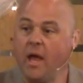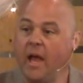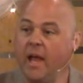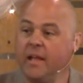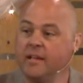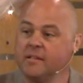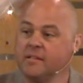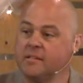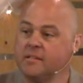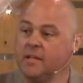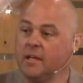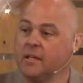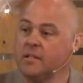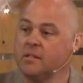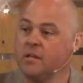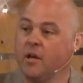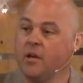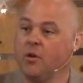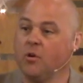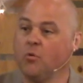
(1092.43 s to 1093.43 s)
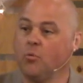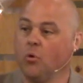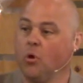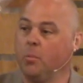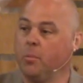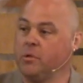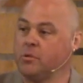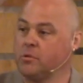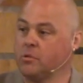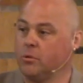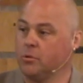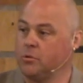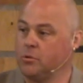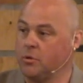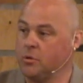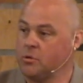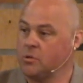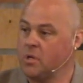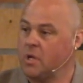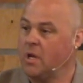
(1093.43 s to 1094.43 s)
and 600 Roman
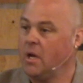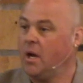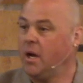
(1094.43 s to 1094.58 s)
soldiers,